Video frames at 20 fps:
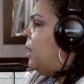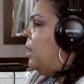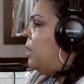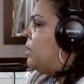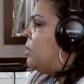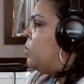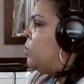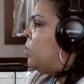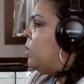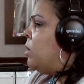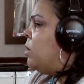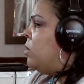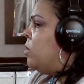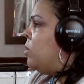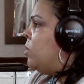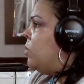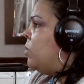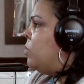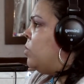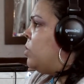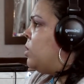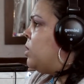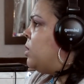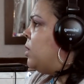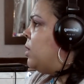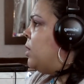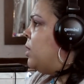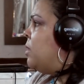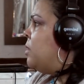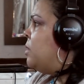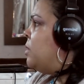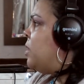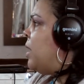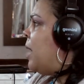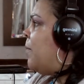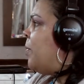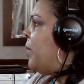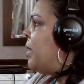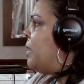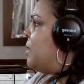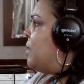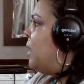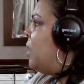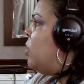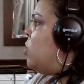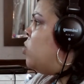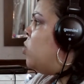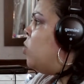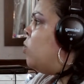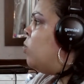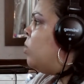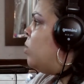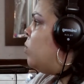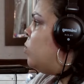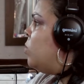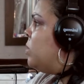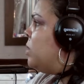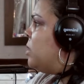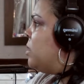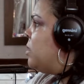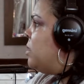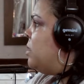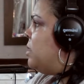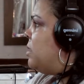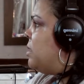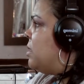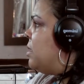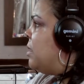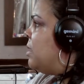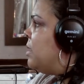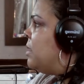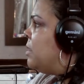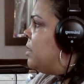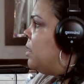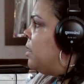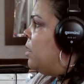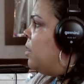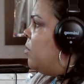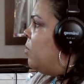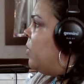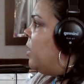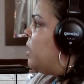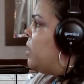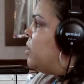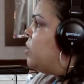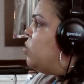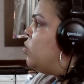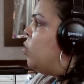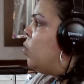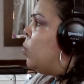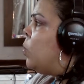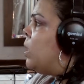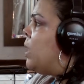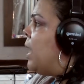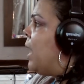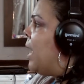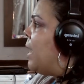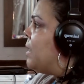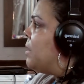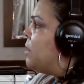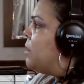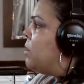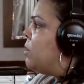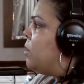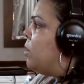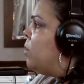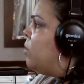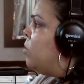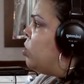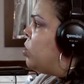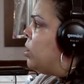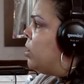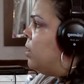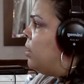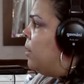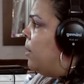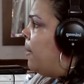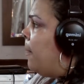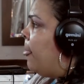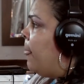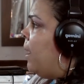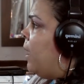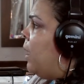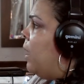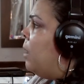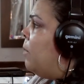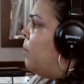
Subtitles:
it's one of those sudden topics that no one wants to discuss because no one has a solution.